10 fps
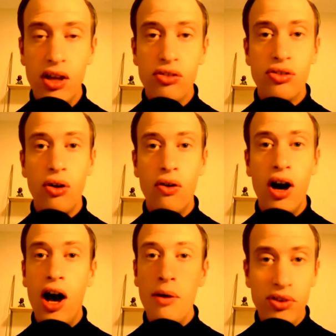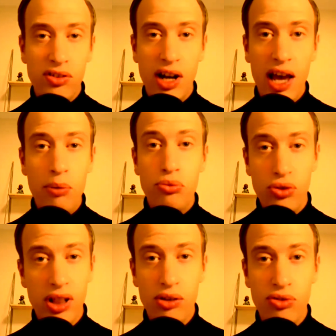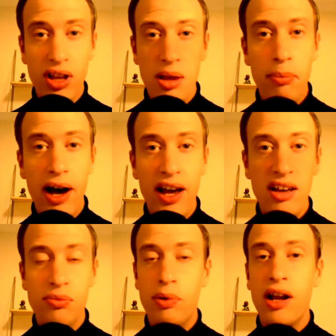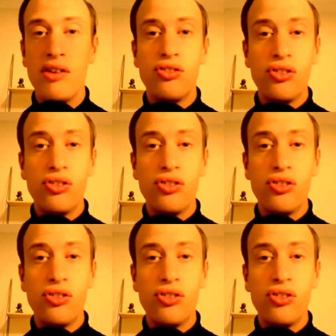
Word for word: So obviously I'm really, really biased, but I